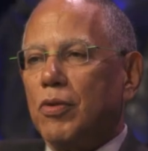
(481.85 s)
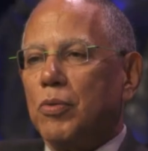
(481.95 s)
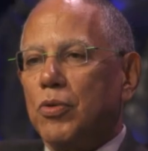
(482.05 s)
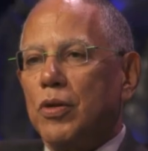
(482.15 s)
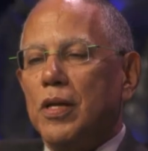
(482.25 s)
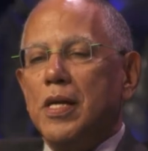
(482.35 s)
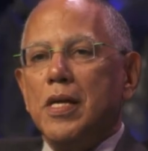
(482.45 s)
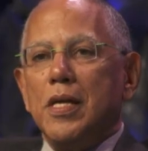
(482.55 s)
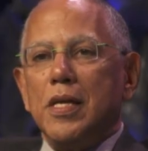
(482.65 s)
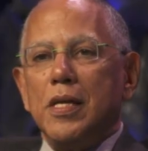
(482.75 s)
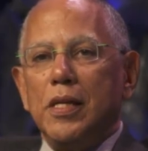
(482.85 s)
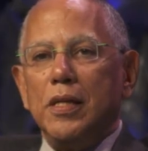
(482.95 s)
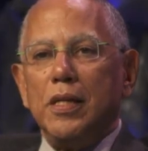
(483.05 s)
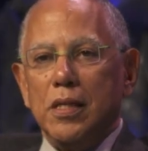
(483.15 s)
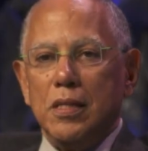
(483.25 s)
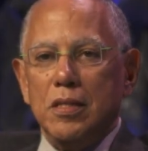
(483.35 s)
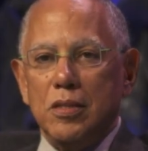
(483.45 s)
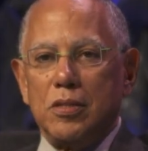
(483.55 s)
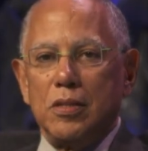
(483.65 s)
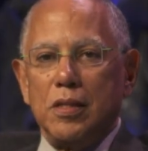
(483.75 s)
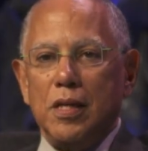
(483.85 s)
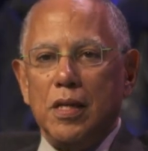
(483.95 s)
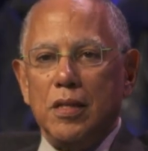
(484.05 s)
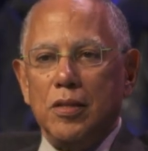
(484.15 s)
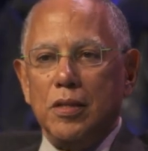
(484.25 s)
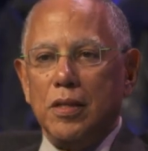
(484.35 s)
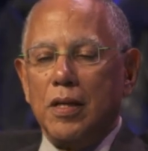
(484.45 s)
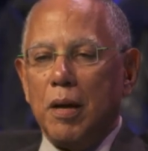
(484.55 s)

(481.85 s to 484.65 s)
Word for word: right word. He is in the.